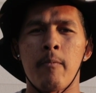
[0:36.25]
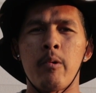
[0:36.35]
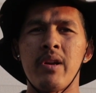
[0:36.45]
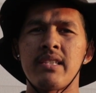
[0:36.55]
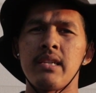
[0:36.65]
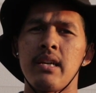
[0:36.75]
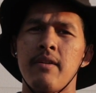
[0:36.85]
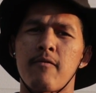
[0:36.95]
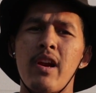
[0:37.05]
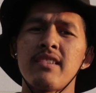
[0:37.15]
We went
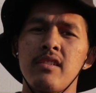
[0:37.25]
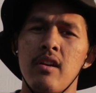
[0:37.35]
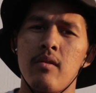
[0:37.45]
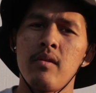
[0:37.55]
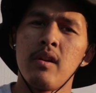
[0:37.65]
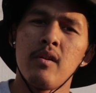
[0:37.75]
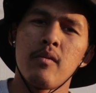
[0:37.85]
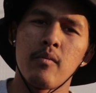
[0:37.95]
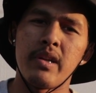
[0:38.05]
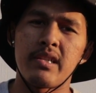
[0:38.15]
to Fresno,
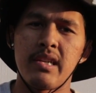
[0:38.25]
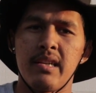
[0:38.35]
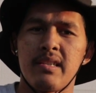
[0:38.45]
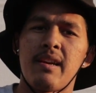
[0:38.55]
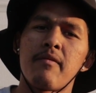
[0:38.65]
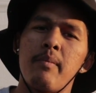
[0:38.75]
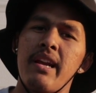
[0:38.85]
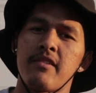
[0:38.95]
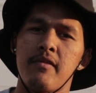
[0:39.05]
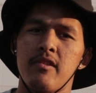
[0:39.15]
I'm from
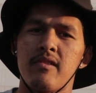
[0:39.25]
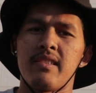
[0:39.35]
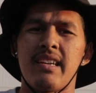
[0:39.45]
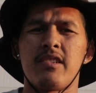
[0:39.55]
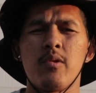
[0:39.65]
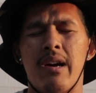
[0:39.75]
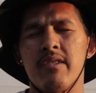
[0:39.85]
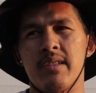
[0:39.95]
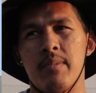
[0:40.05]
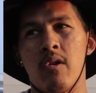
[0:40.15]
Bakersfield, so it's like 2
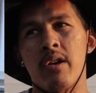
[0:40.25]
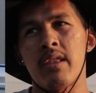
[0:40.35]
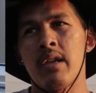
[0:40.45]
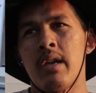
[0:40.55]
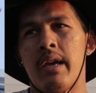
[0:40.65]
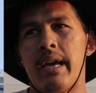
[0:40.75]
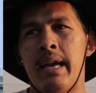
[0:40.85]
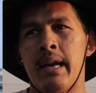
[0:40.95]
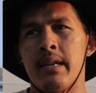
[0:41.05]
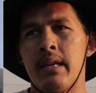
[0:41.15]
hours up north.
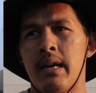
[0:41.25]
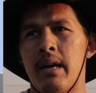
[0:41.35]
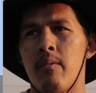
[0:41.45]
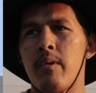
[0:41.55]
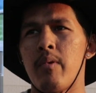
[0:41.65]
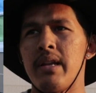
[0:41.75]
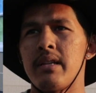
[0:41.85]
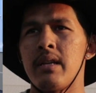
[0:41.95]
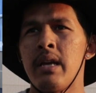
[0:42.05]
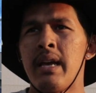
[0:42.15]
And we
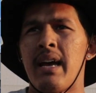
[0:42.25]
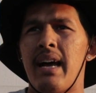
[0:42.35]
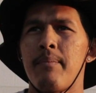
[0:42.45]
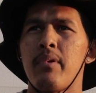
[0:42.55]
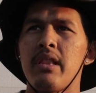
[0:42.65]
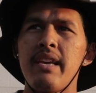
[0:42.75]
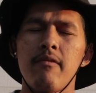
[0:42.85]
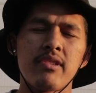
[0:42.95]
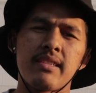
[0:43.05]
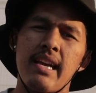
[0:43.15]
went, I
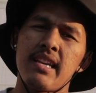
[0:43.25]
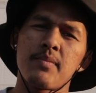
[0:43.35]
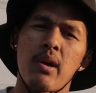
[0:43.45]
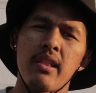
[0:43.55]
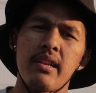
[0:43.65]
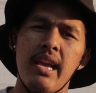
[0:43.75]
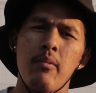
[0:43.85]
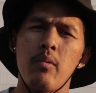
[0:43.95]
believe it was the second spot of the day.